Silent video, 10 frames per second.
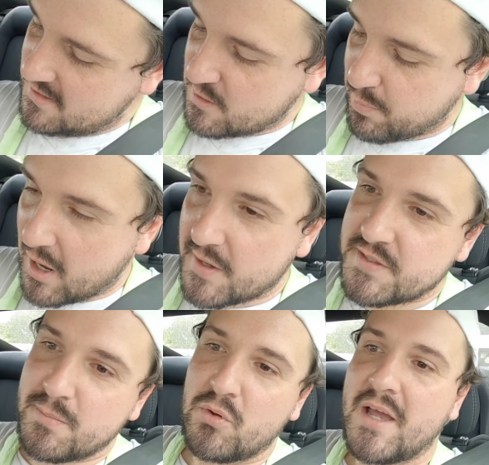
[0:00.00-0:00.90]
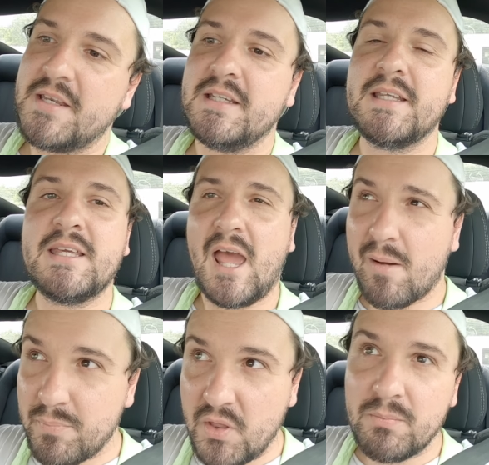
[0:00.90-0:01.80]
Is it possible I need to
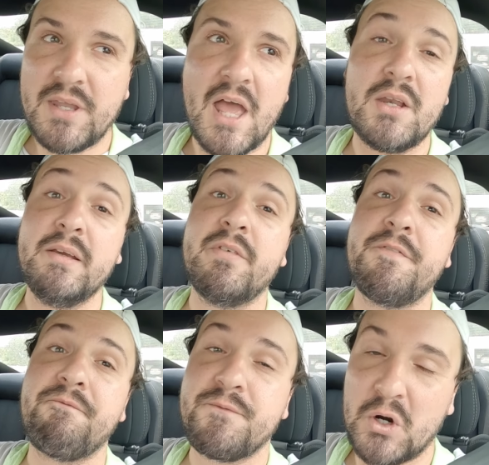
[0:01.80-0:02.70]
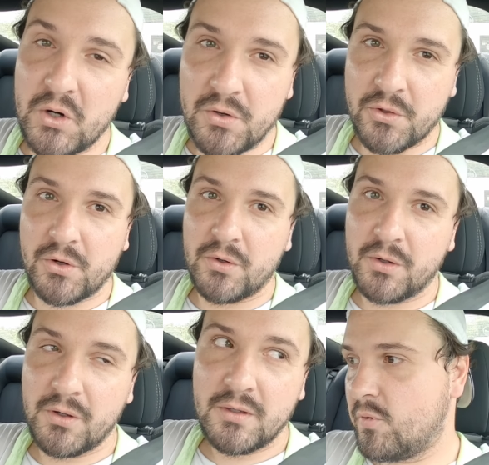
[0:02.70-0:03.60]
gap them down even
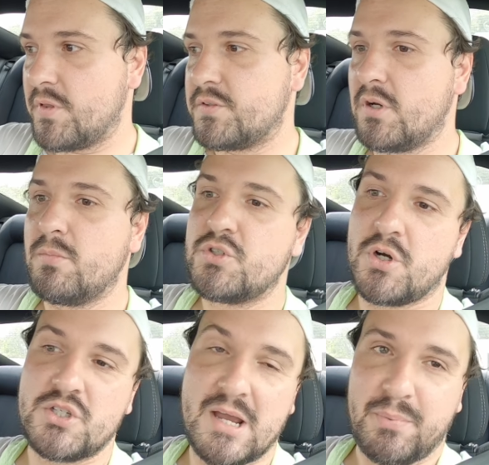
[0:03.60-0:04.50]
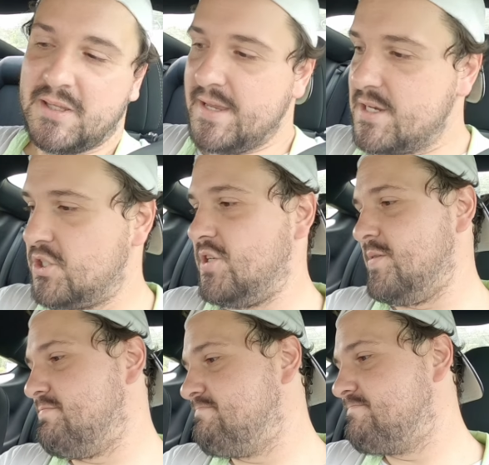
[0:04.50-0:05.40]
further for the turbocharge
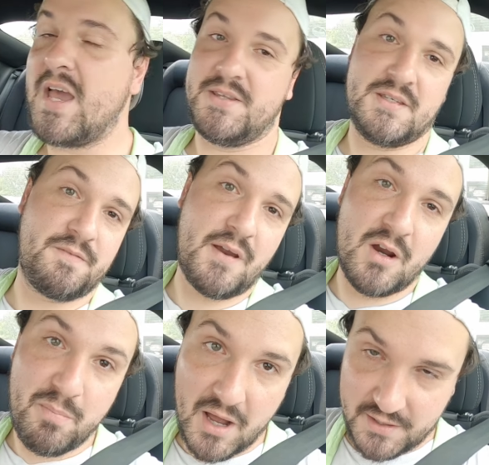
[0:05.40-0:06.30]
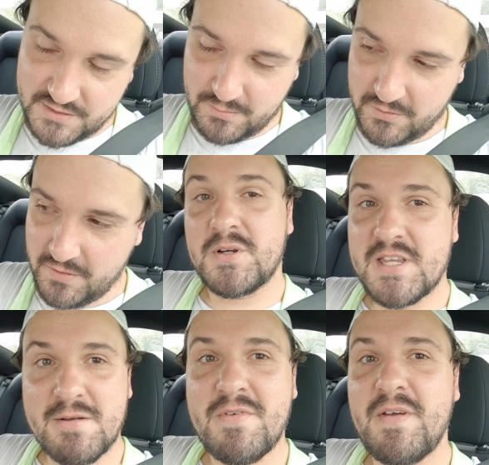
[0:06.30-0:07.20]
application? Yes, it's very possible.
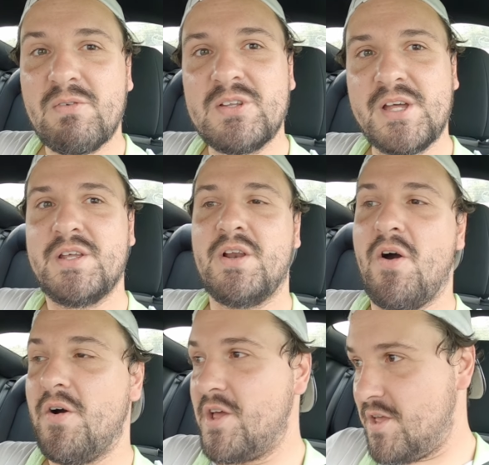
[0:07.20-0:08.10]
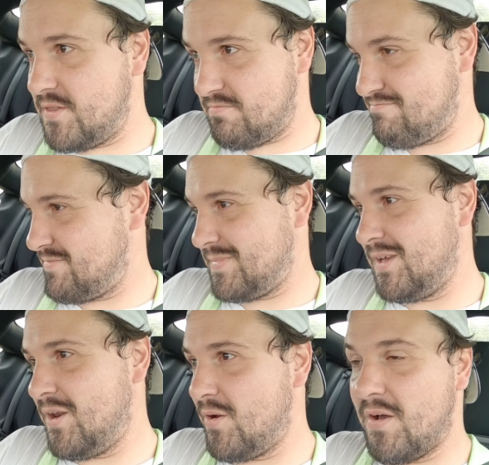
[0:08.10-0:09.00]
First time I've ever done it on,
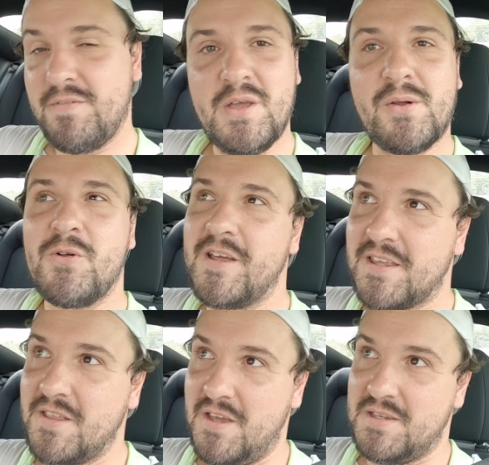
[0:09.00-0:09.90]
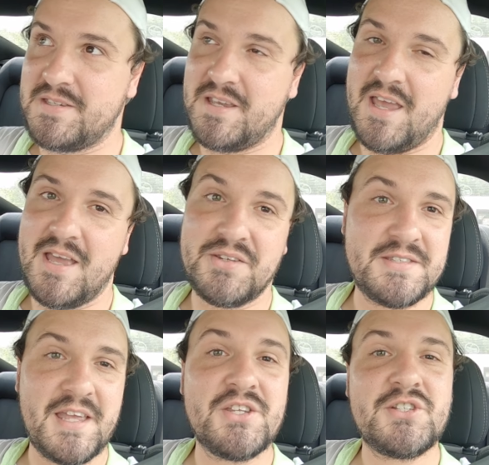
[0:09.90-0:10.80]
you know, a vehicle like this. And
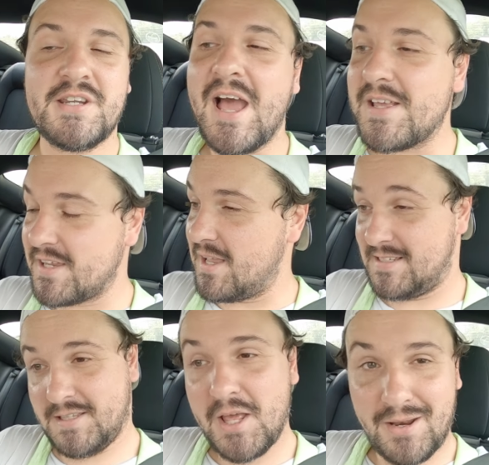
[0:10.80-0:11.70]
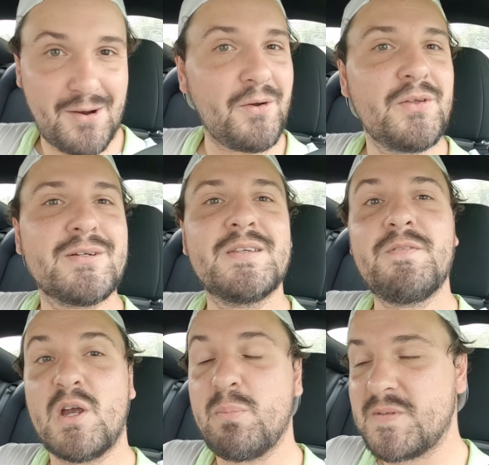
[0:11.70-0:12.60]
this engine, as I stated earlier, is
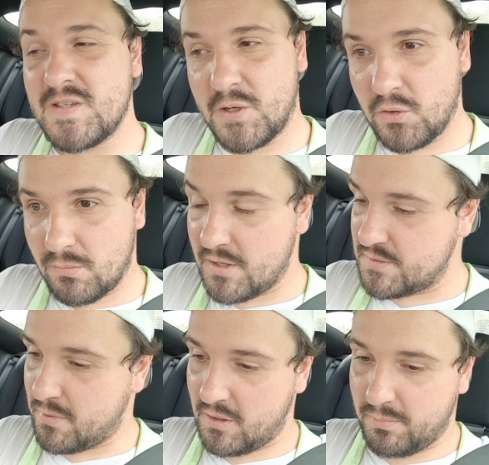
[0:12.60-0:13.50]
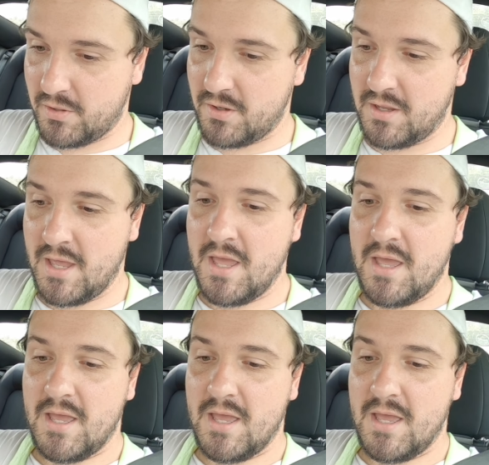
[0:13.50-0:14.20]
very particular about spark plug